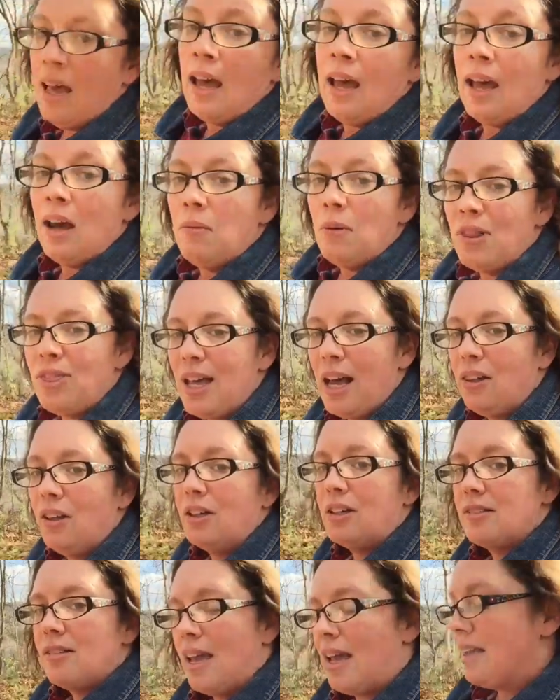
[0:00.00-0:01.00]
And what that
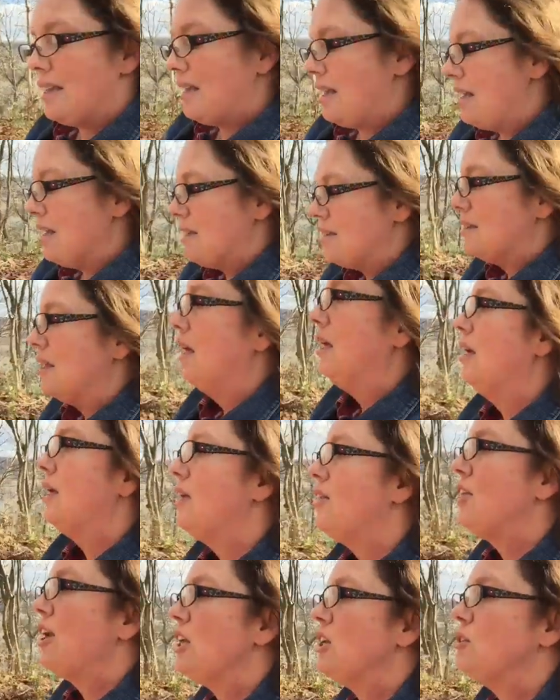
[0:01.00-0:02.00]
looks like is
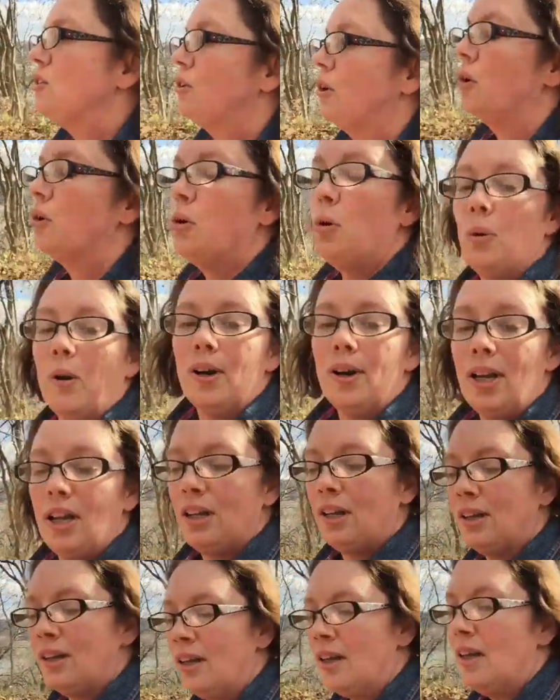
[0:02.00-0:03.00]
that you grow corn,
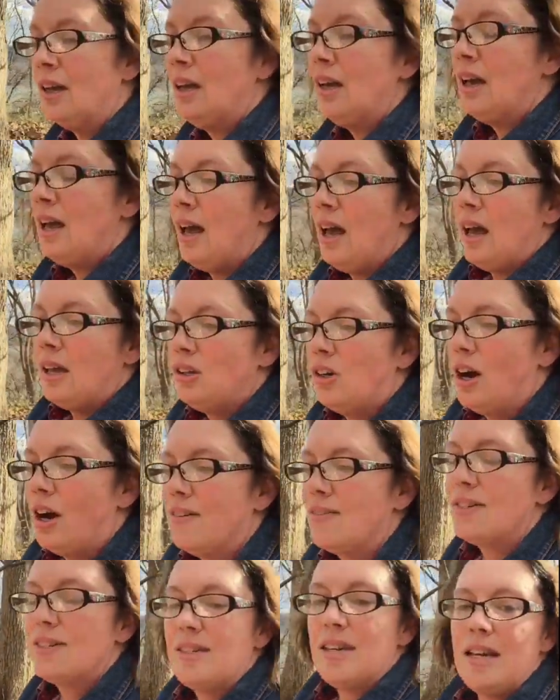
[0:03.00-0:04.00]
you
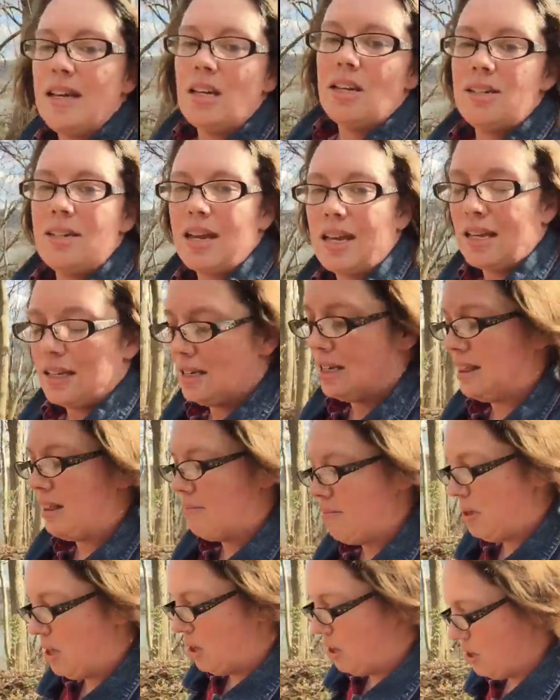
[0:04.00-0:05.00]
harvest it, you take it to
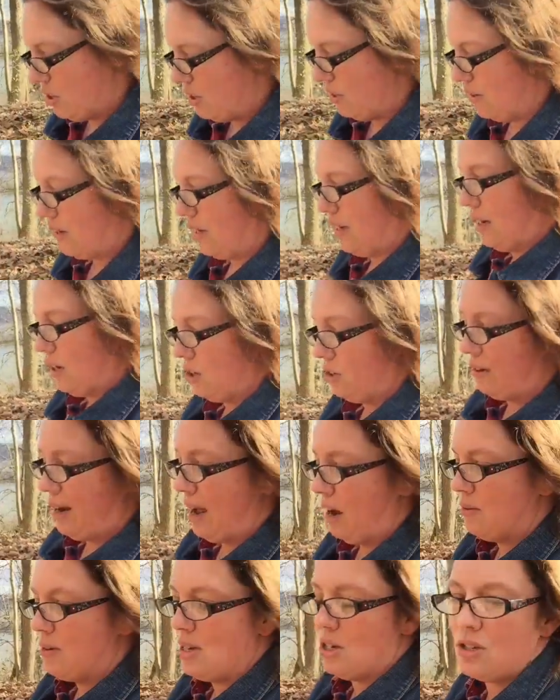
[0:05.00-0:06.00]
the mill, you get it
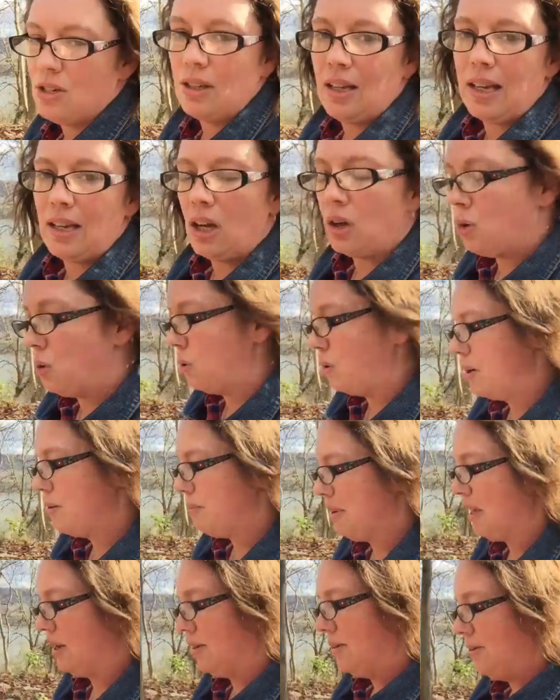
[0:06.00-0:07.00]
ground into like a
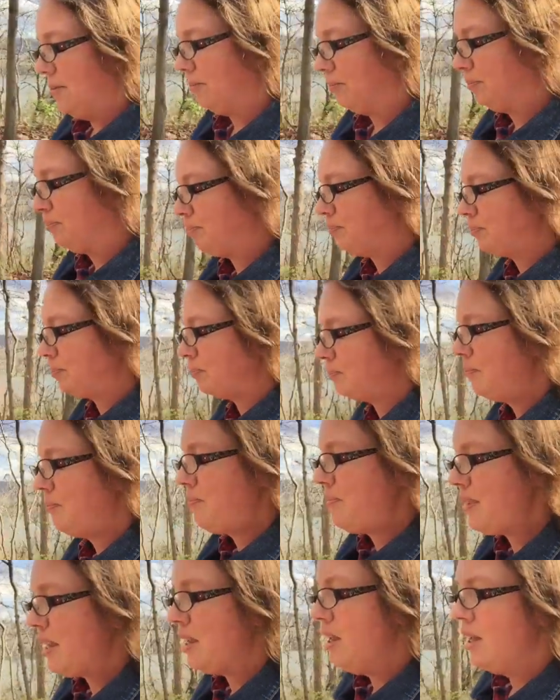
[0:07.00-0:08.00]
cornmeal,
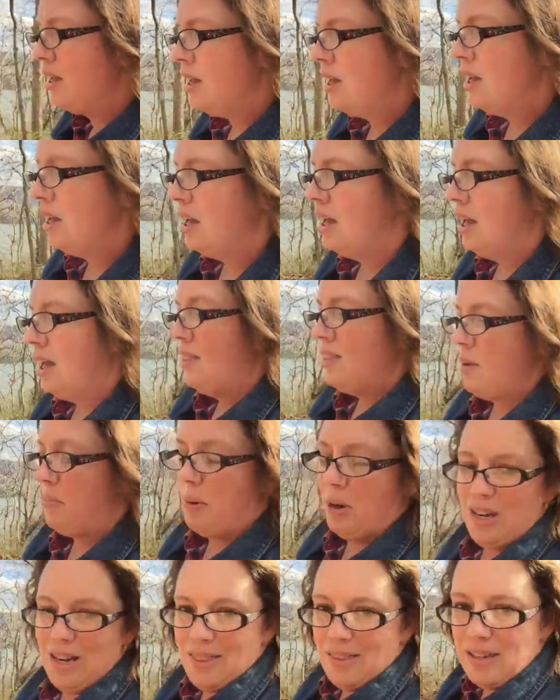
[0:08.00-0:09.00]
and they
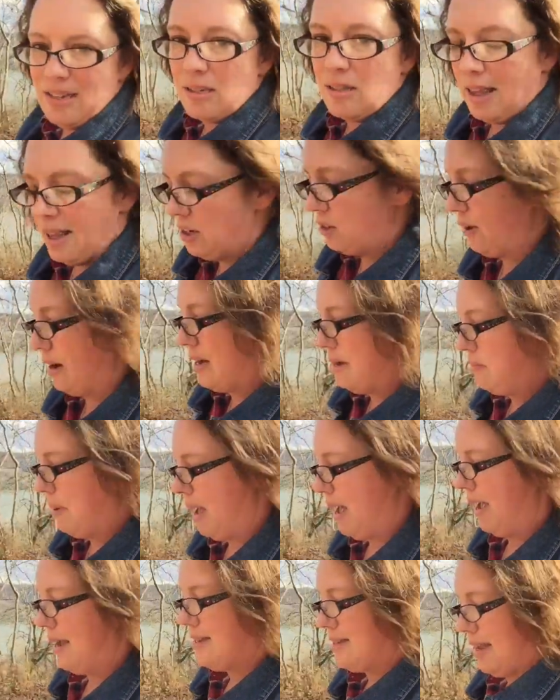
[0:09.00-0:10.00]
put it in these like grain
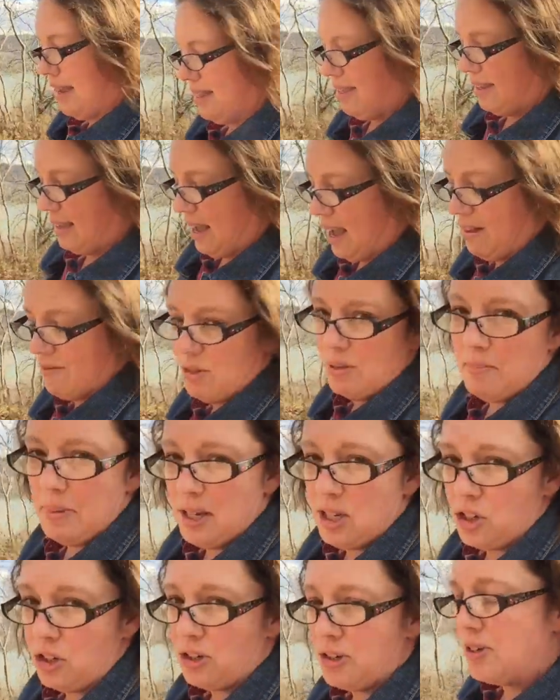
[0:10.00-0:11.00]
bags. I think I have some
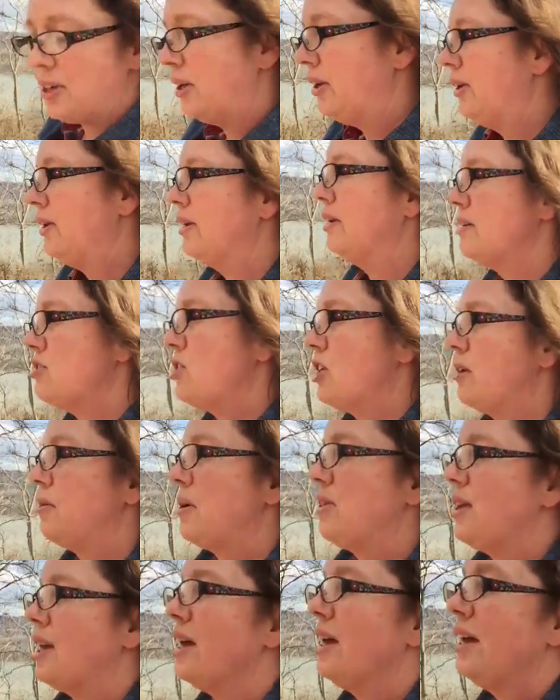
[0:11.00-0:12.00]
pictures to share
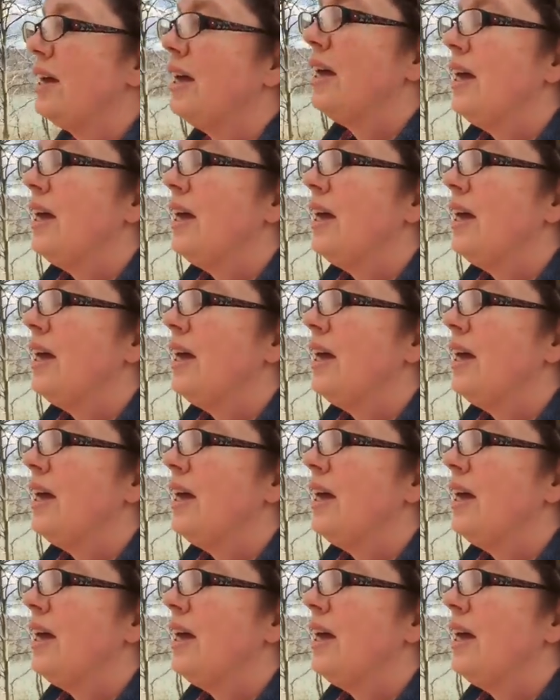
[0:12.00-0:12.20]
with you.